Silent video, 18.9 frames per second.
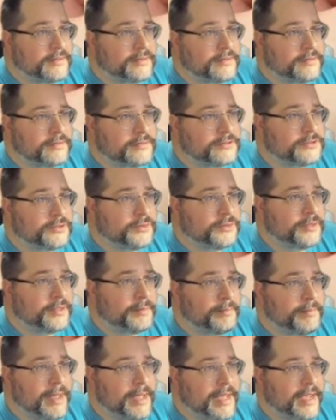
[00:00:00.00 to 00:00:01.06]
Show you the
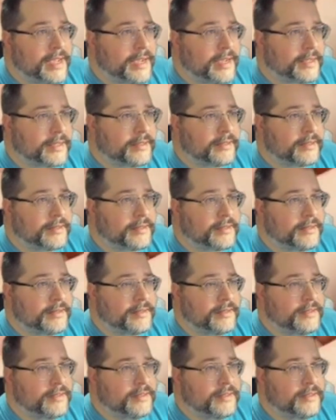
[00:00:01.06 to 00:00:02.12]
back.
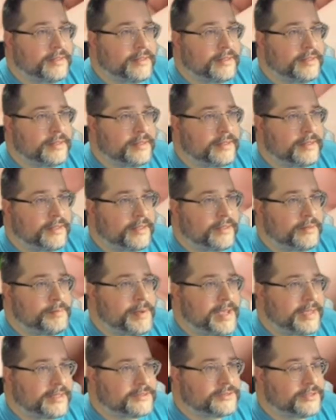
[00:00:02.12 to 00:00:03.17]
The
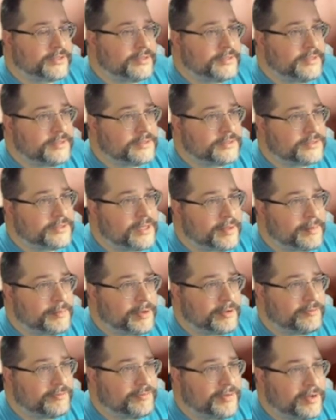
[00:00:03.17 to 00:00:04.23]
backs on these is not
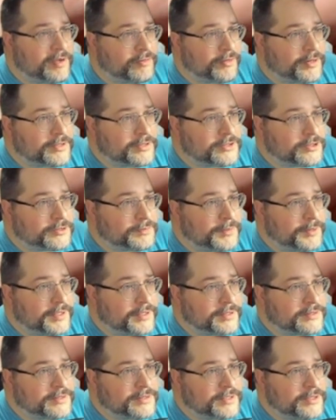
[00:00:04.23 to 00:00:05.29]
my favorite just
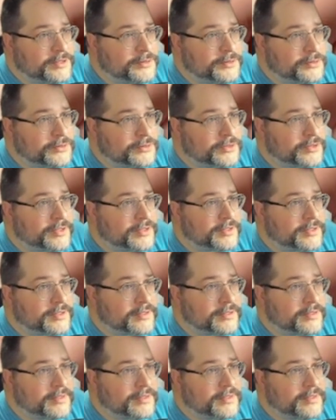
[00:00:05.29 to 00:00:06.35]
because they used
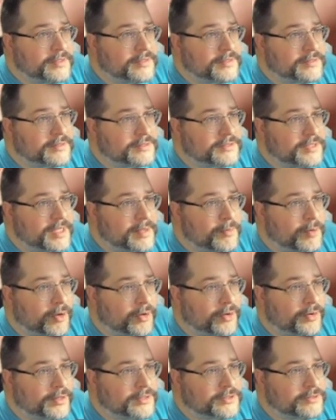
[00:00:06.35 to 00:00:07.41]
the same
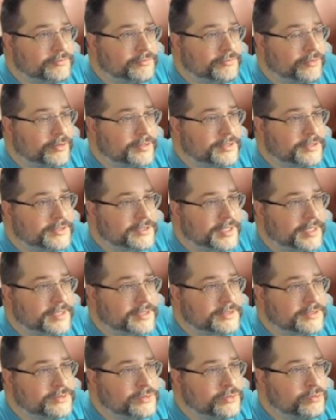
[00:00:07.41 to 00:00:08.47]
art as the front. They just kind
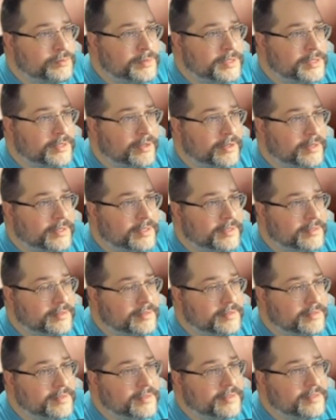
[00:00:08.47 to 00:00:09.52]
of zoom in on it.
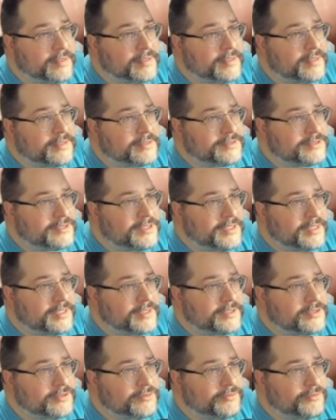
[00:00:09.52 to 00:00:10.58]

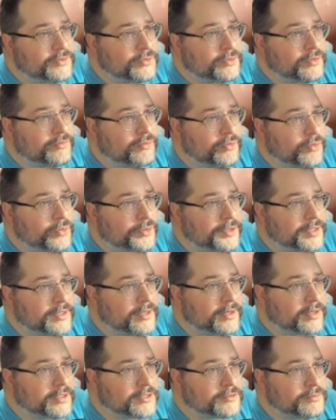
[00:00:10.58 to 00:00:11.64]
Seeking to fill the void
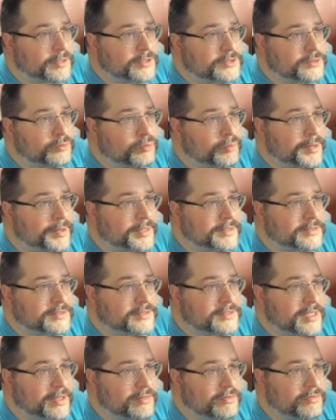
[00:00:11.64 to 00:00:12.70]
caused by Superman's
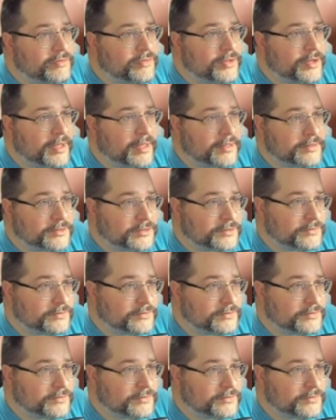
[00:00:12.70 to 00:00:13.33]
death at the hands of